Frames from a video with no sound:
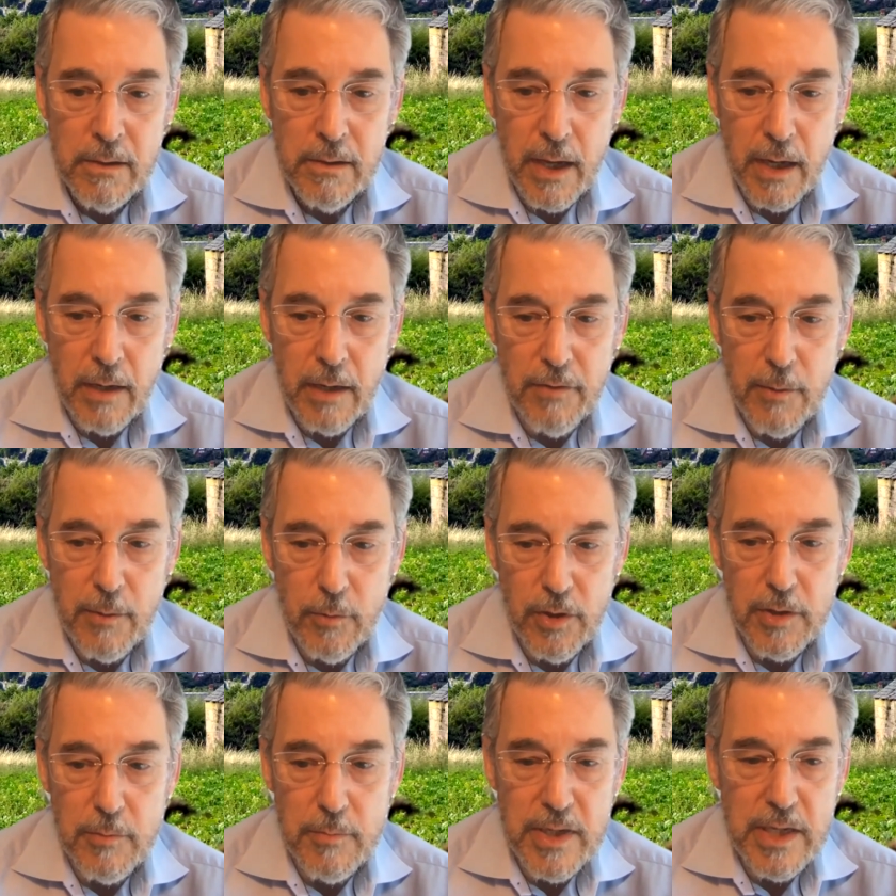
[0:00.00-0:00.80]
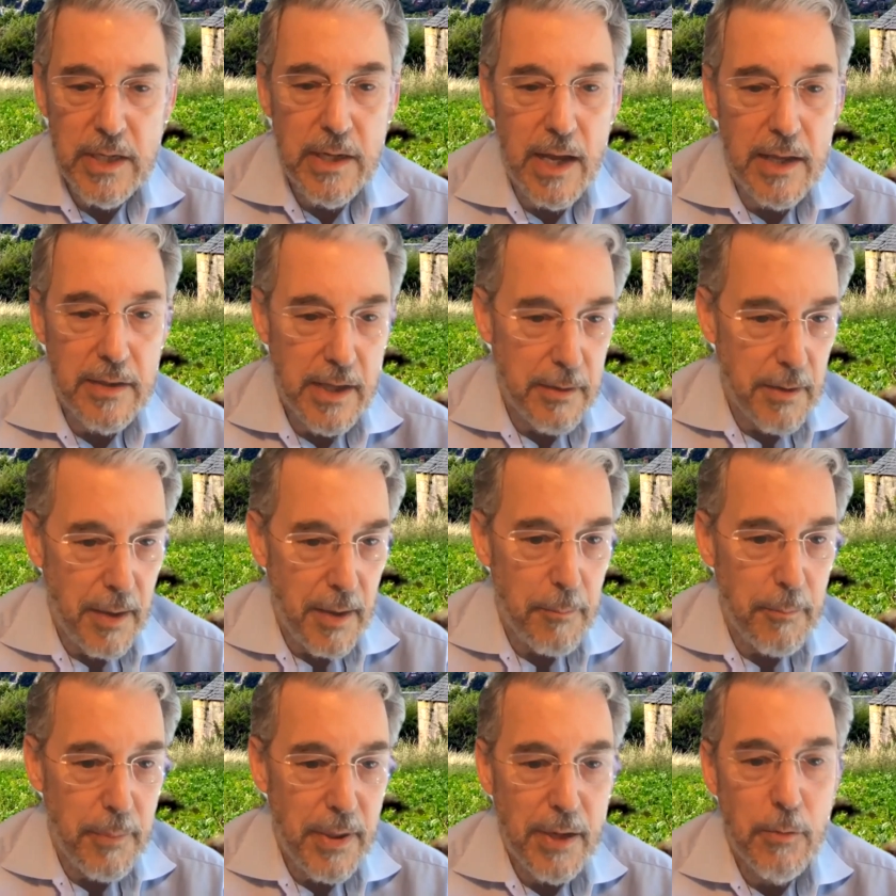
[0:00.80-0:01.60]
And if I'm really mean, I
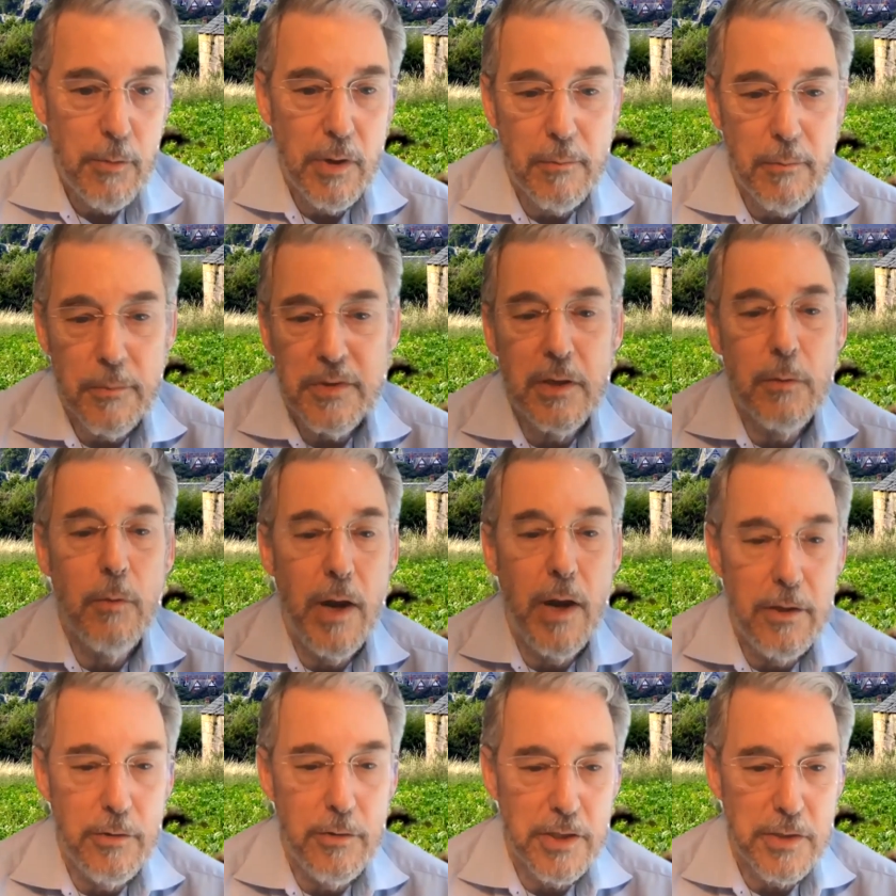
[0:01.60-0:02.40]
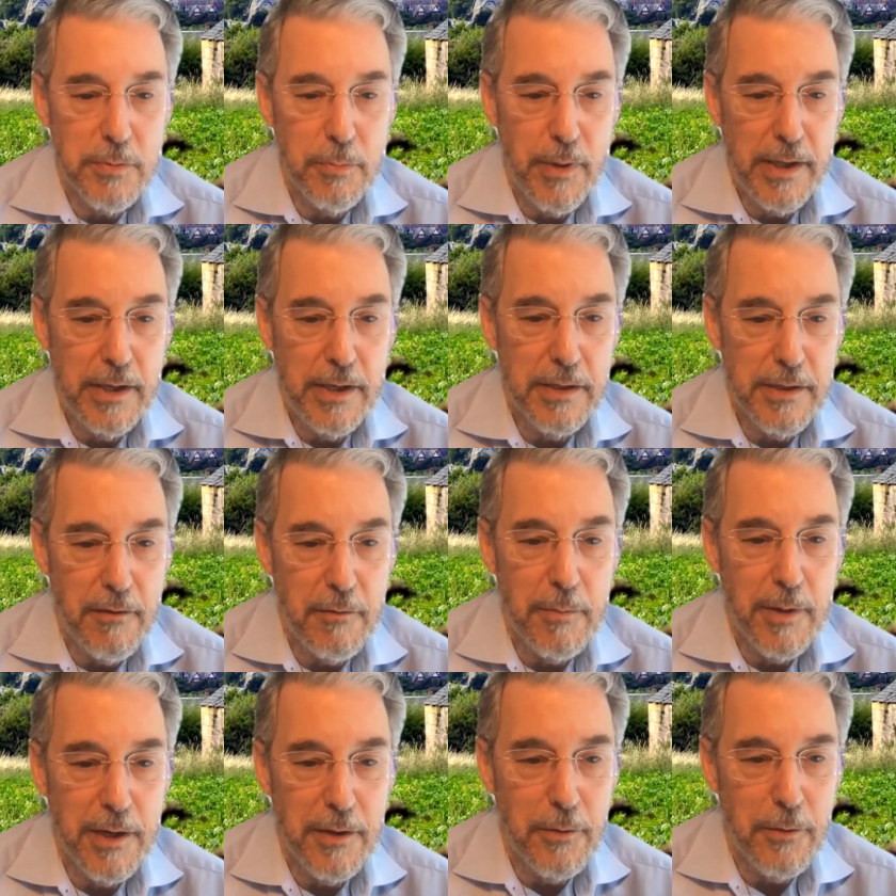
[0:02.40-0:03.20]
pick one of them and say, why don't you explain it to
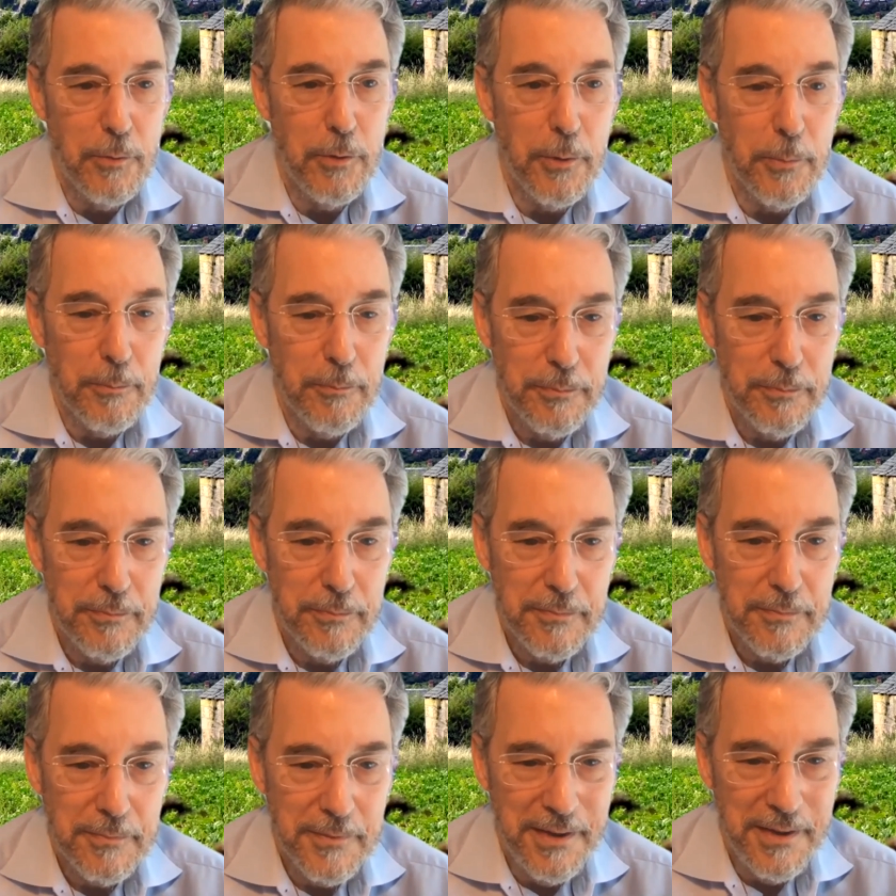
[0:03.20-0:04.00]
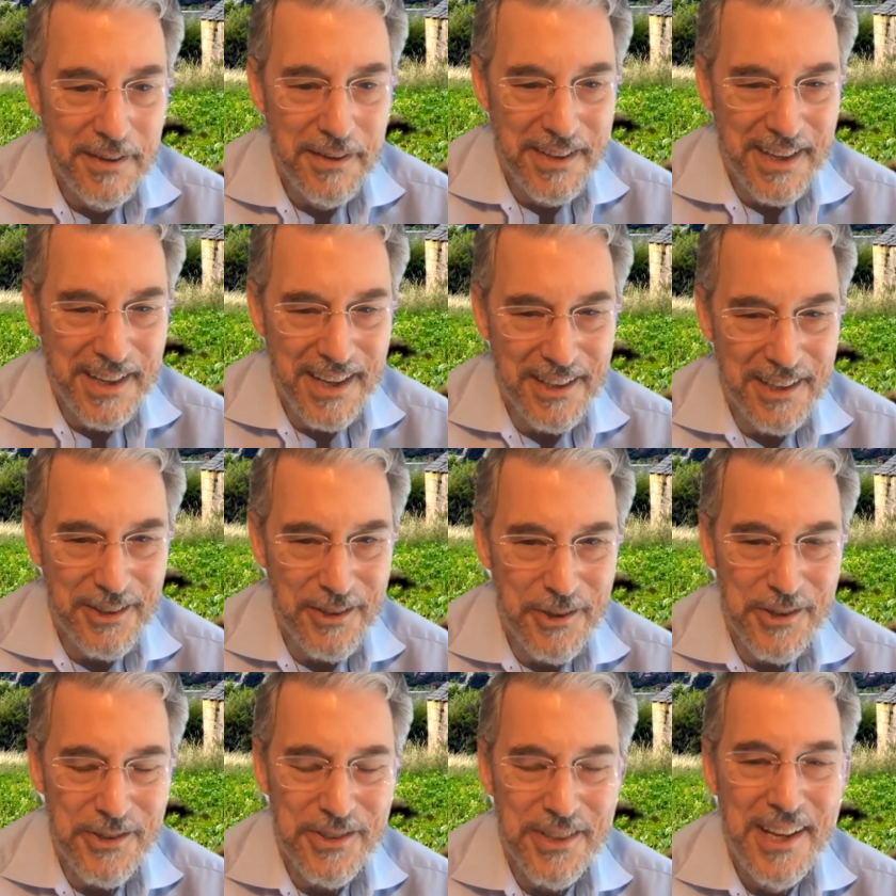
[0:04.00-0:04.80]
everybody in the room? And of
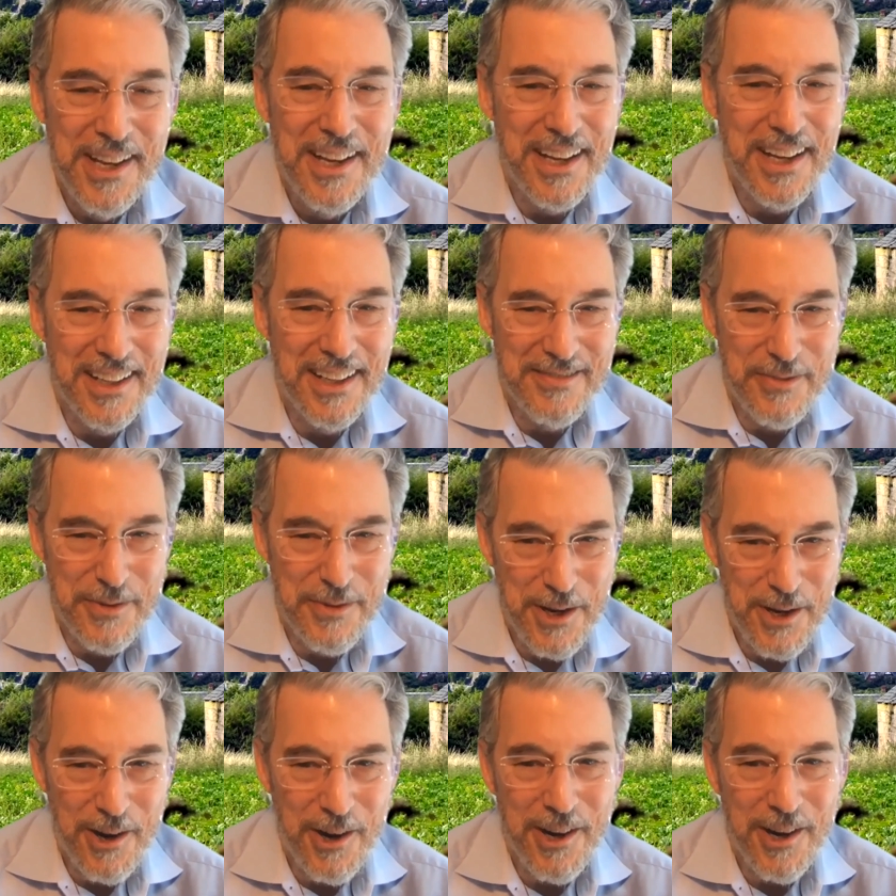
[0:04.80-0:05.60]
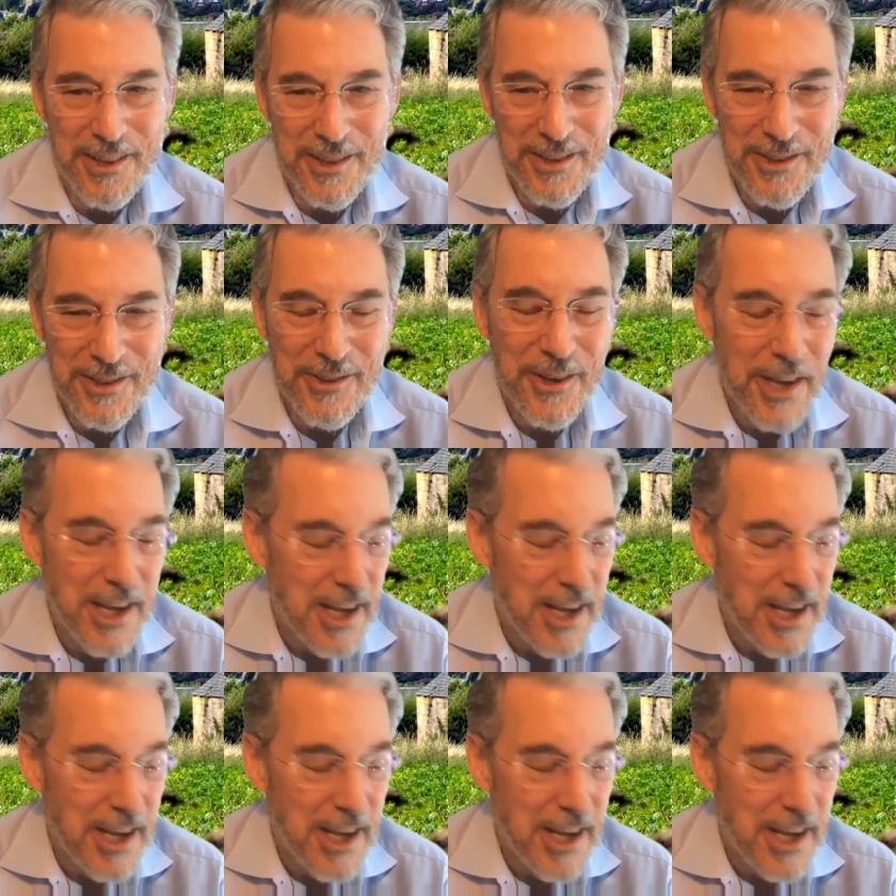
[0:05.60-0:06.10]
course, that's pretty hard to do.